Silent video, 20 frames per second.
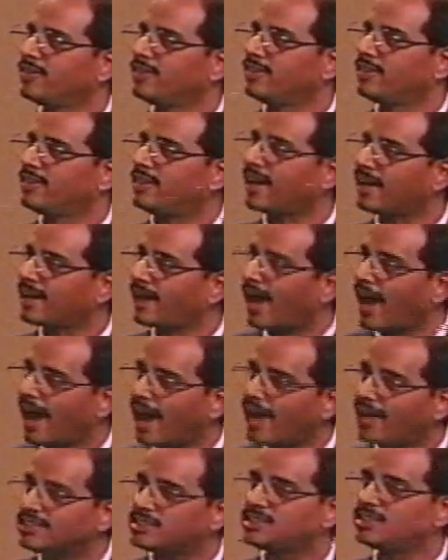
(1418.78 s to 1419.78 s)
that
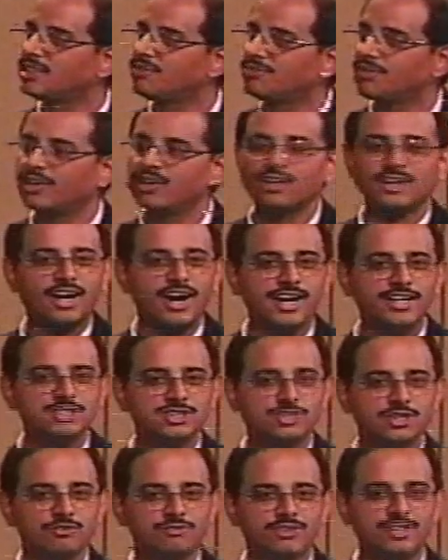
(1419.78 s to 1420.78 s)
has different
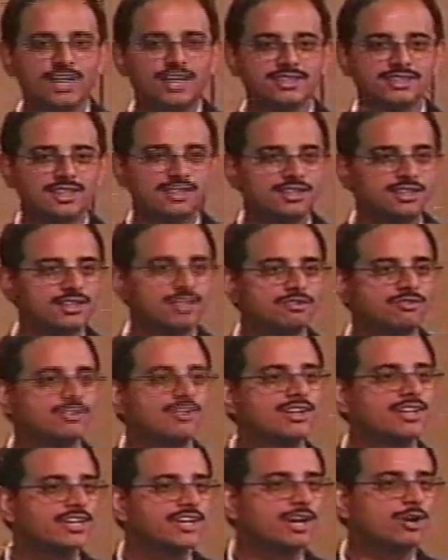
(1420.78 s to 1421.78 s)
kinds of vias under
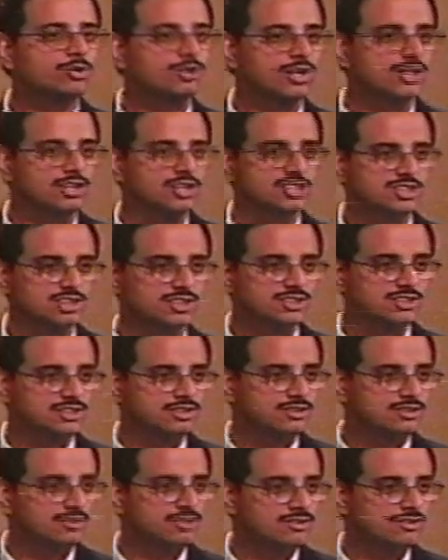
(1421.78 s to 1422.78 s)
different layout conditions.
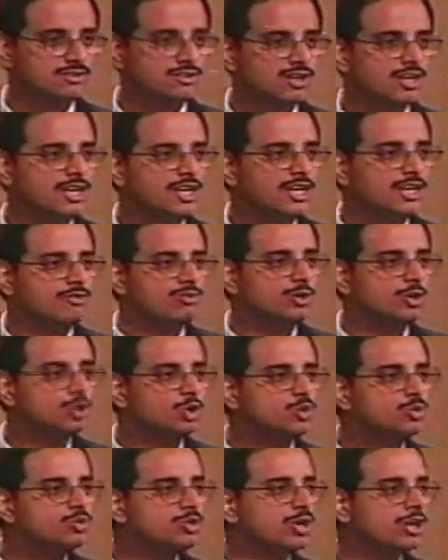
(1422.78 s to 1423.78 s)
If you
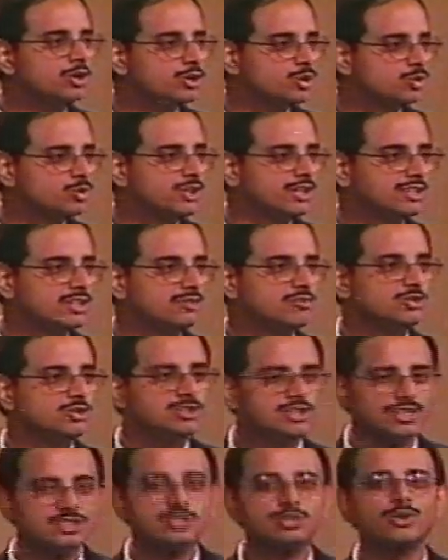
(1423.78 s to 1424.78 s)
do not do this, if you
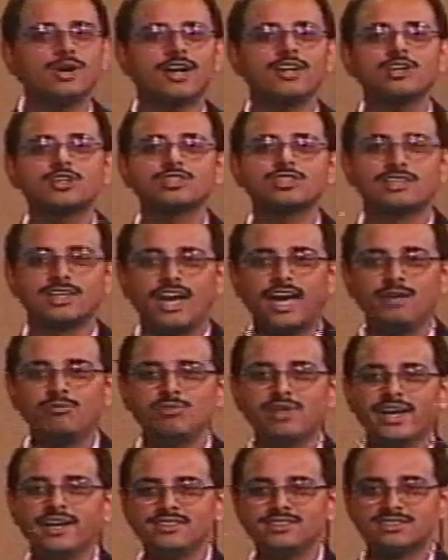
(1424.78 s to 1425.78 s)
just look at your scribe
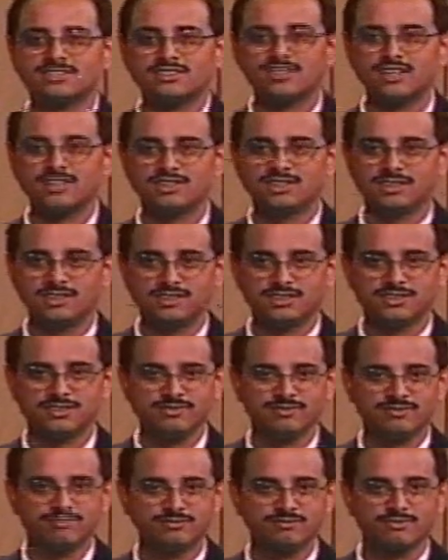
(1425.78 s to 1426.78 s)
line structures,
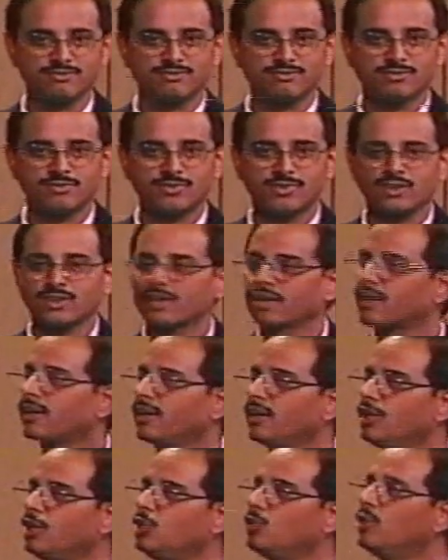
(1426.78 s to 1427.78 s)

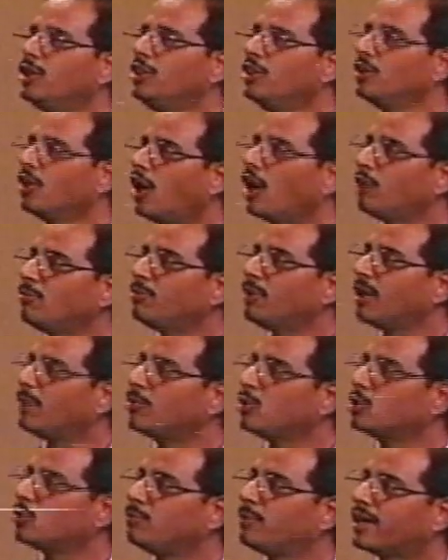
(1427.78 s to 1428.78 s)
you will not be
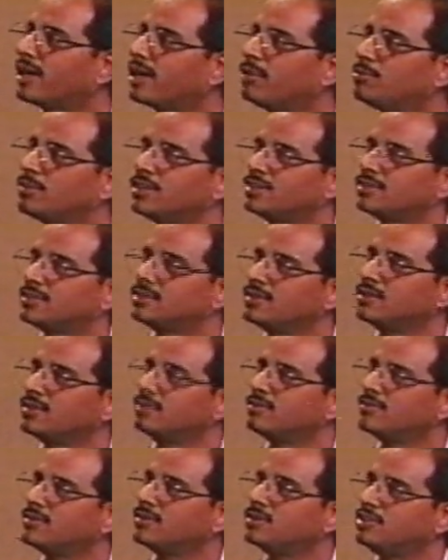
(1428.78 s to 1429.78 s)
able to pick up this
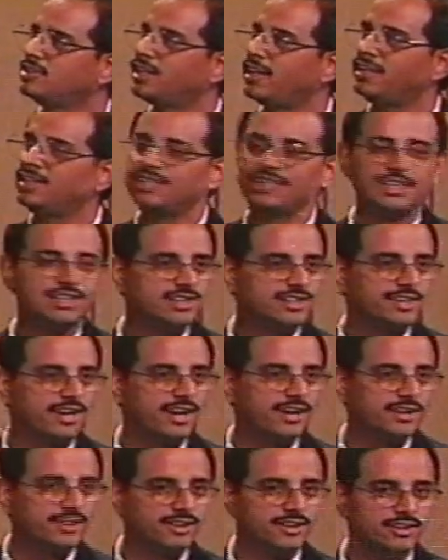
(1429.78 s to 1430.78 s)
change in
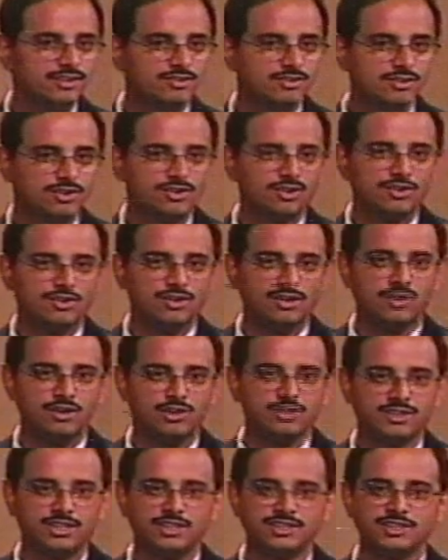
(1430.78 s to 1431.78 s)
linearity,
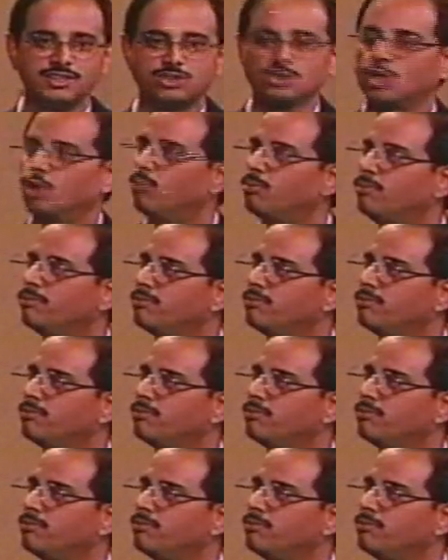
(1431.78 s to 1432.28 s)
change in slope.